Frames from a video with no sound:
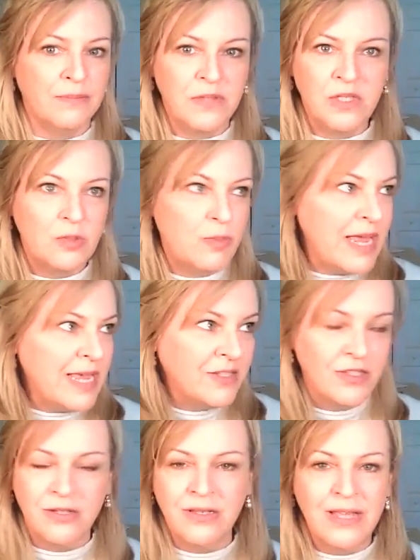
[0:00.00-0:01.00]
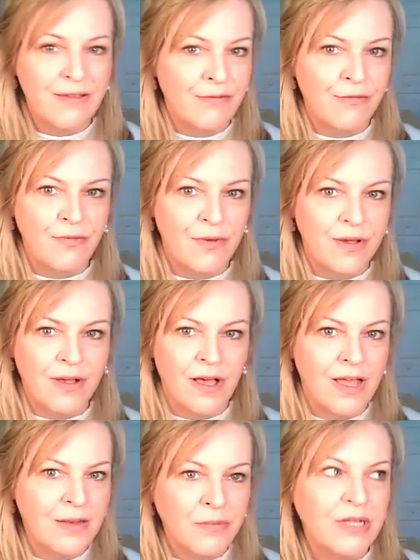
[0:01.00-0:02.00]
space to live
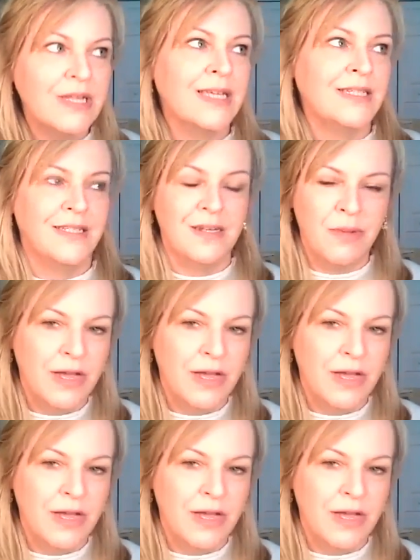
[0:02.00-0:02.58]
unmolested